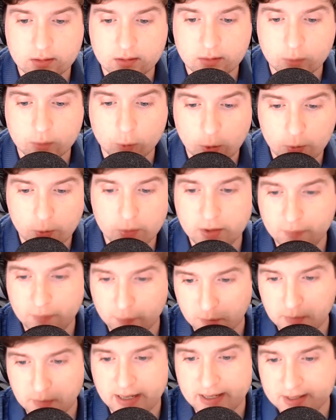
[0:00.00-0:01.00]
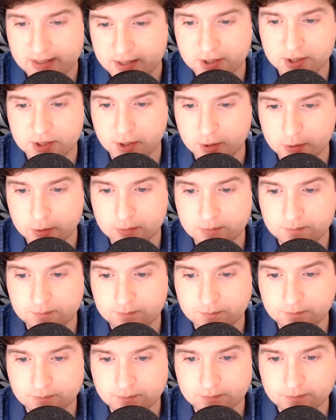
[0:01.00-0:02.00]
Wounded from head to toe.
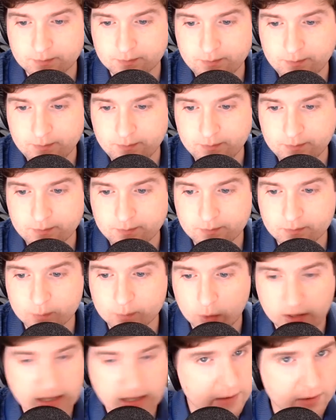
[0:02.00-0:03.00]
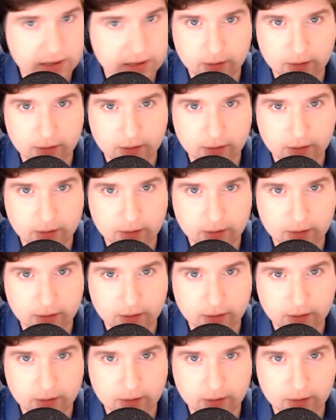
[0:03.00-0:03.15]
Without